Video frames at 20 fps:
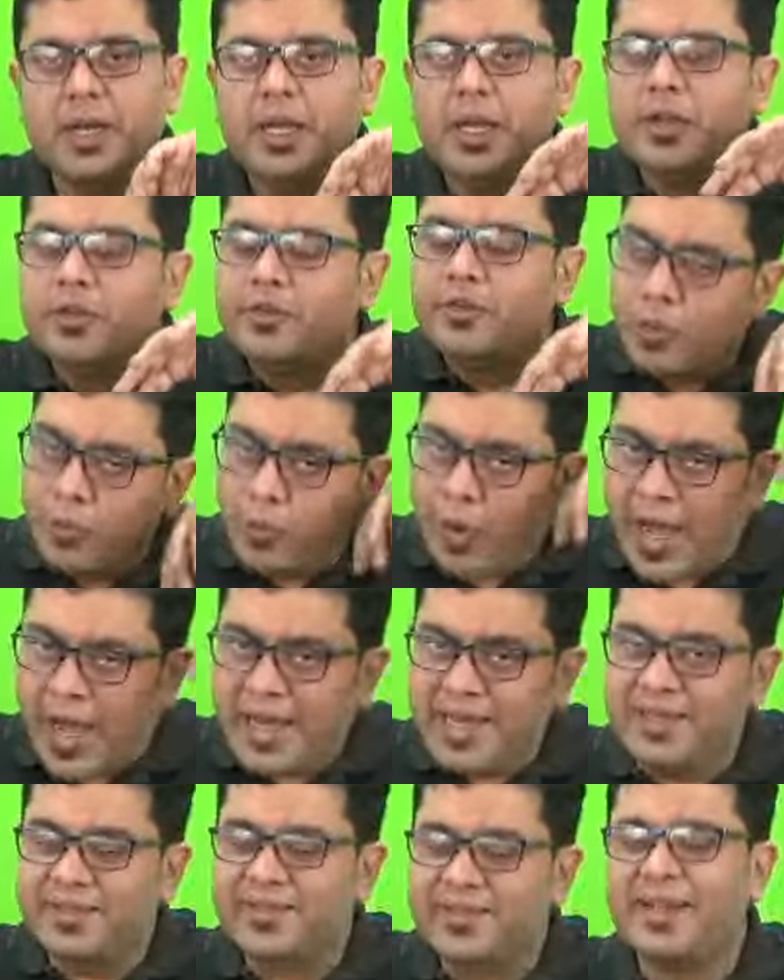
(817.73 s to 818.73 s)
So why
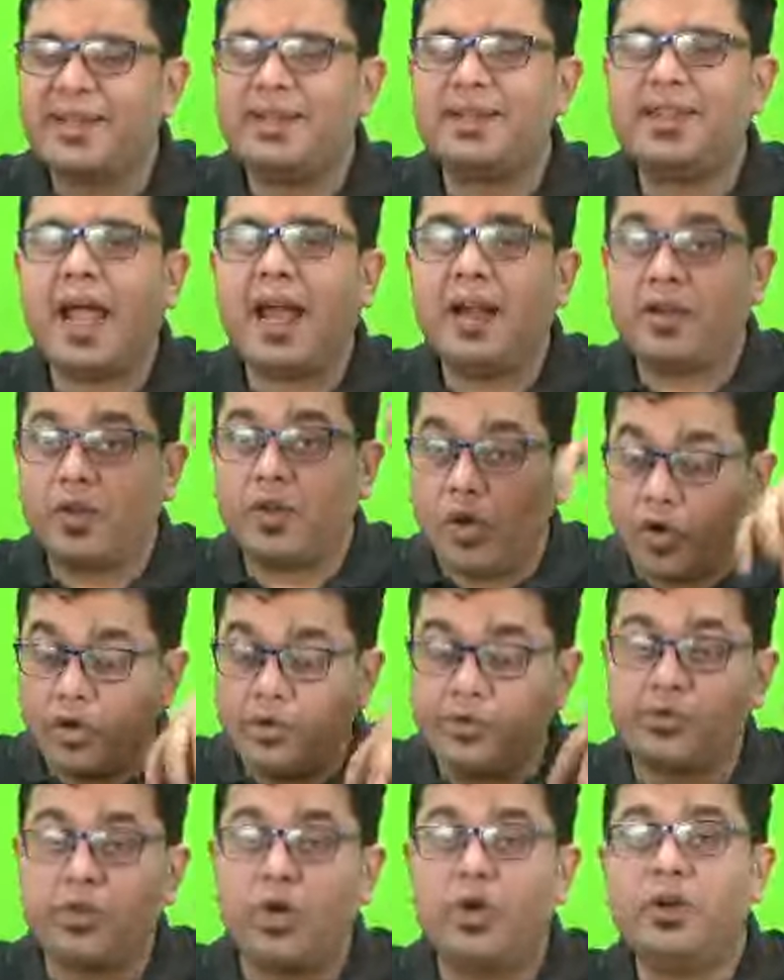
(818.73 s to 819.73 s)
is it that
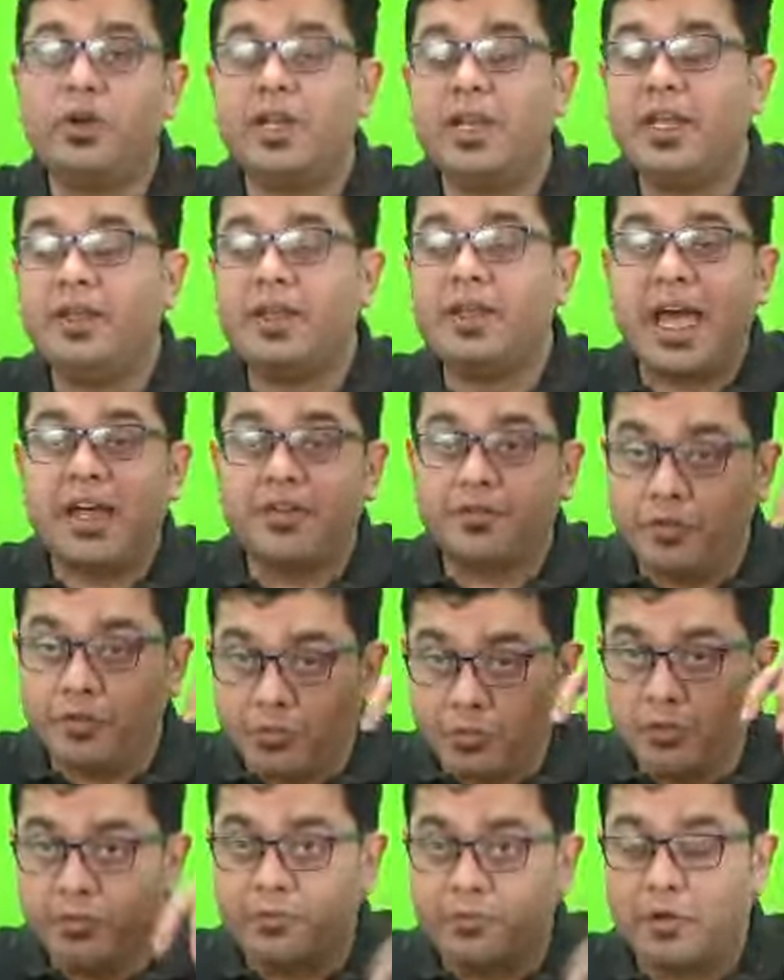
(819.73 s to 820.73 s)
horizontally, as you
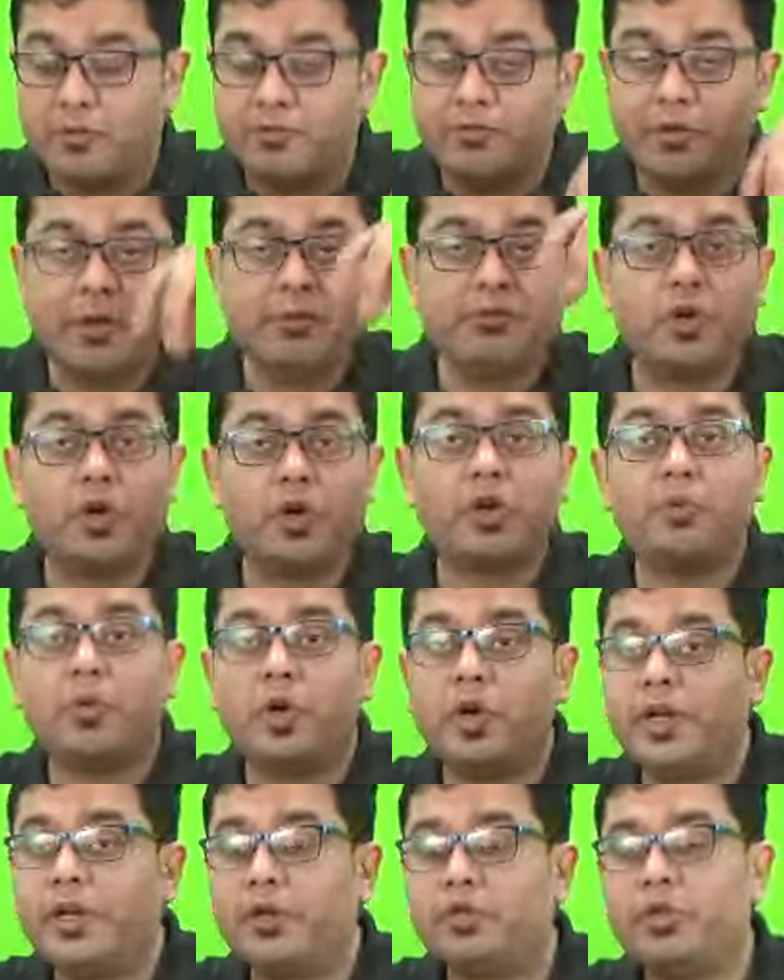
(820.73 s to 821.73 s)
move from one water
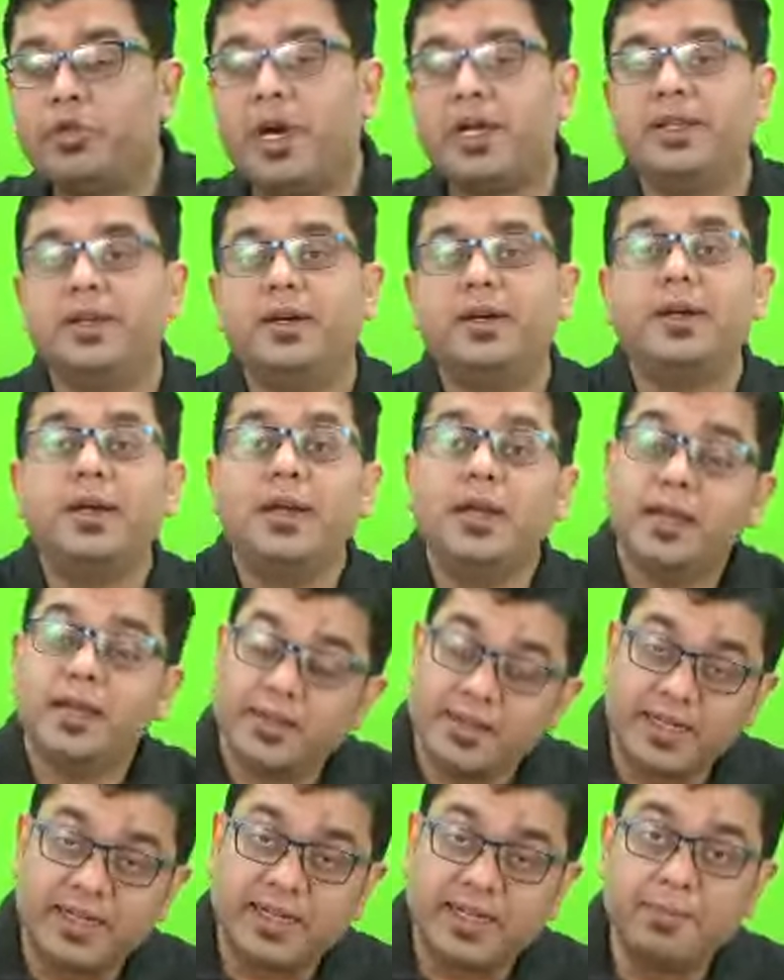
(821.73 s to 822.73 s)
body to the other,
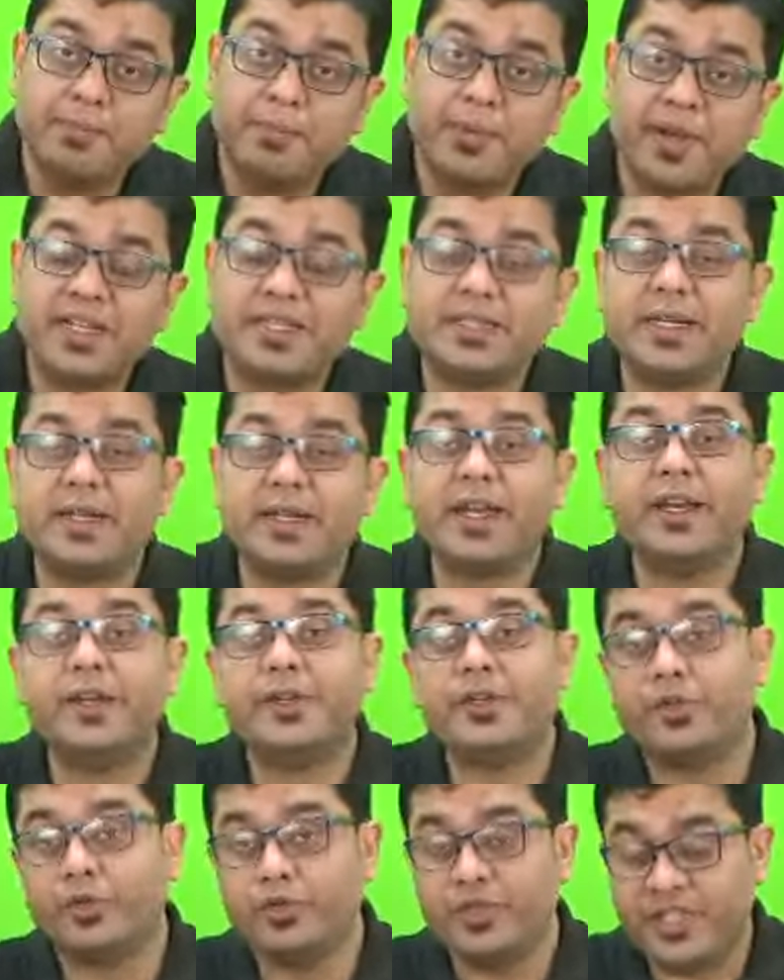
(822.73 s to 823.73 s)
the temperature tends
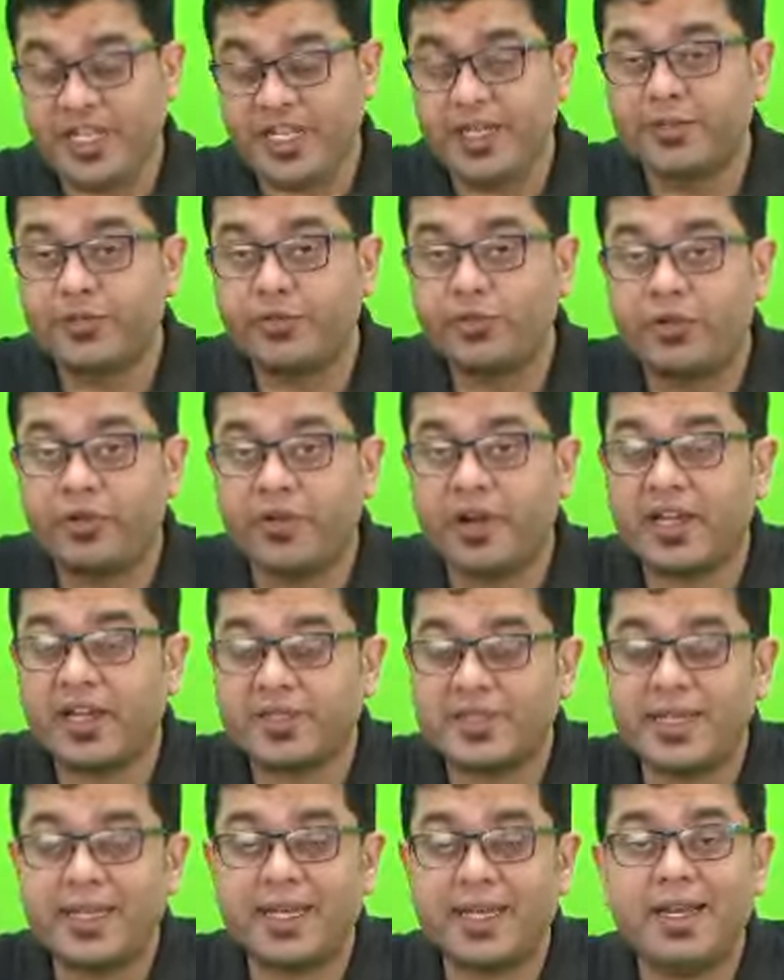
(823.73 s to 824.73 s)
to change so
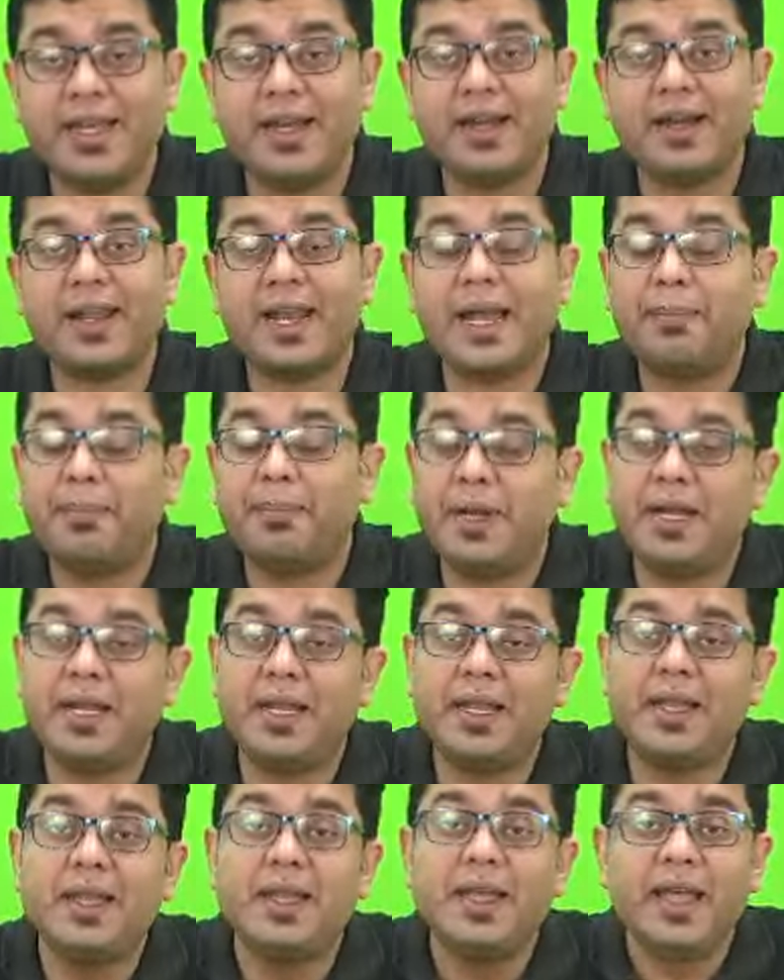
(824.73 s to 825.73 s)
drastically and rapidly?